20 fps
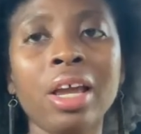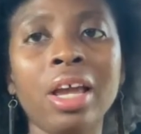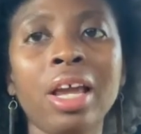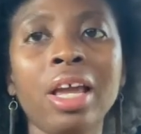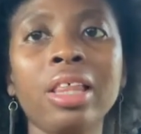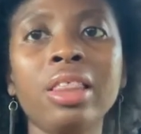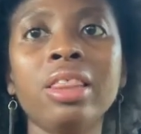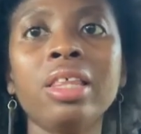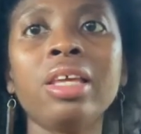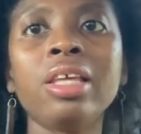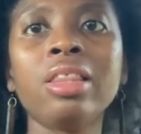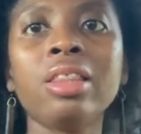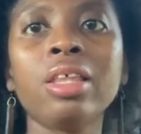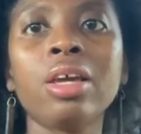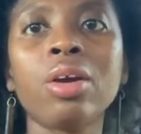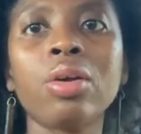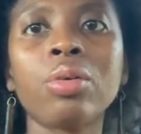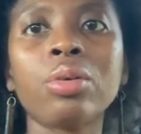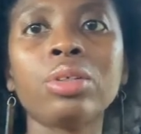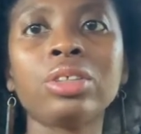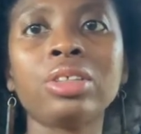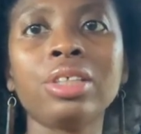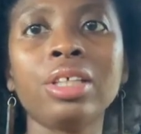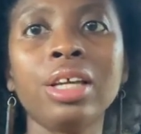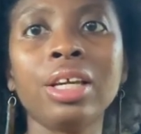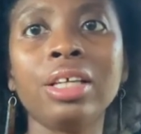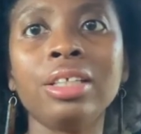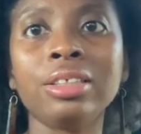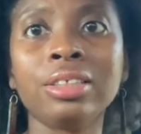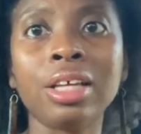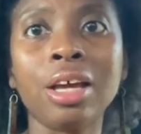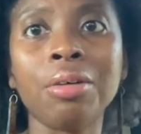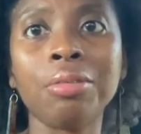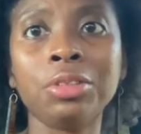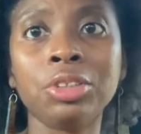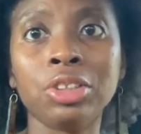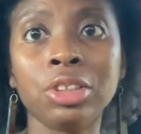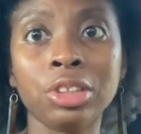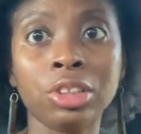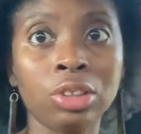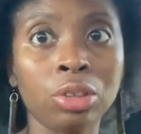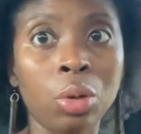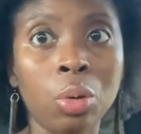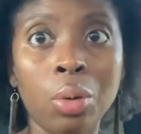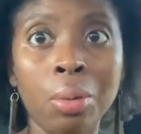And then there was things that was just so